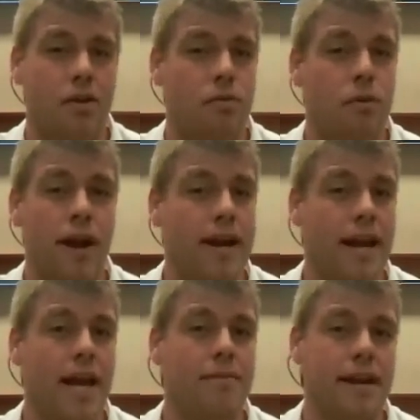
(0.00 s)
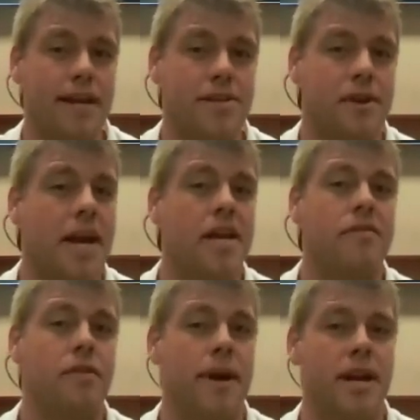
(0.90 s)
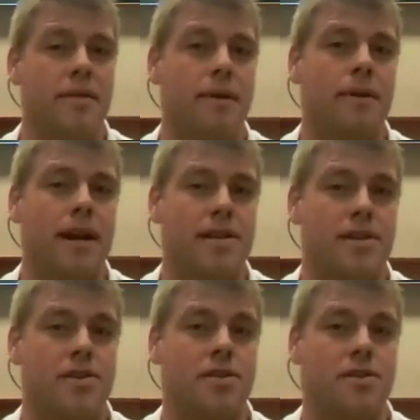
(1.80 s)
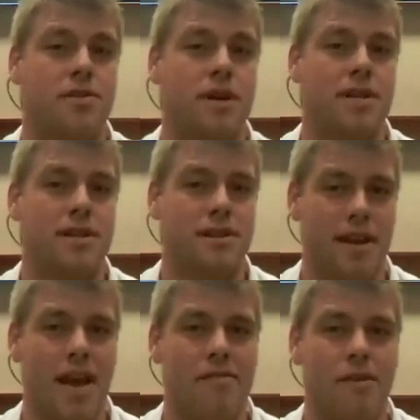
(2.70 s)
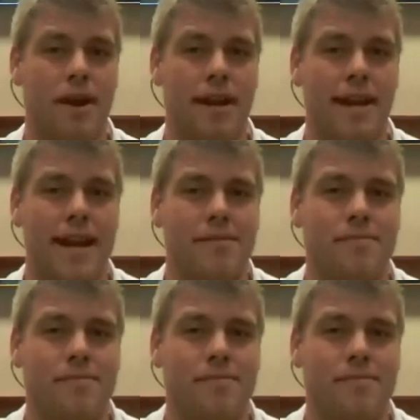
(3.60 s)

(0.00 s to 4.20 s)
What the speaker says: ready and able to answer any of your medical malpractice insurance questions. Have a great day.